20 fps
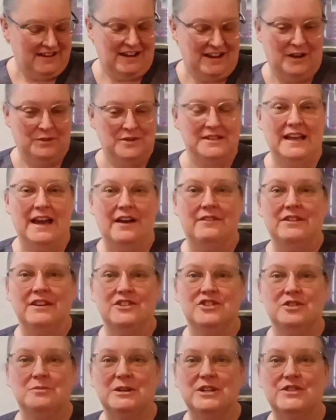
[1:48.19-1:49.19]
I was
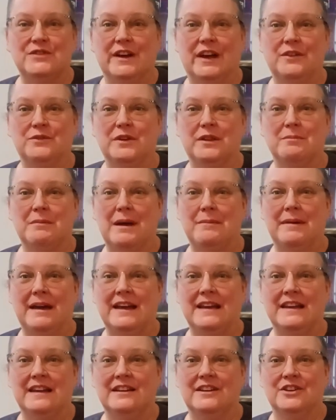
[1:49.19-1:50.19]
having too much fun with my
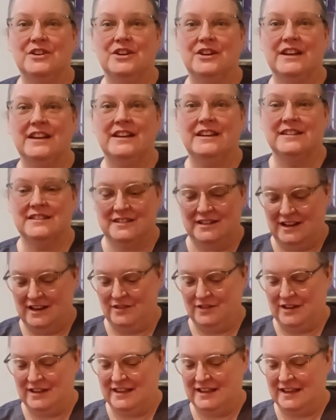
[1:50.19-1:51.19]
baking and cooking and
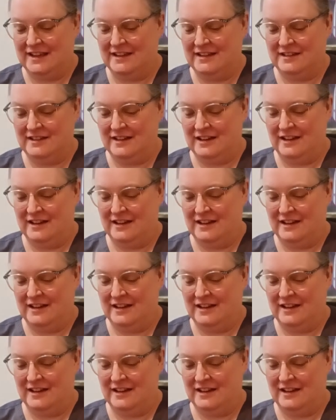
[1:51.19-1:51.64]
everything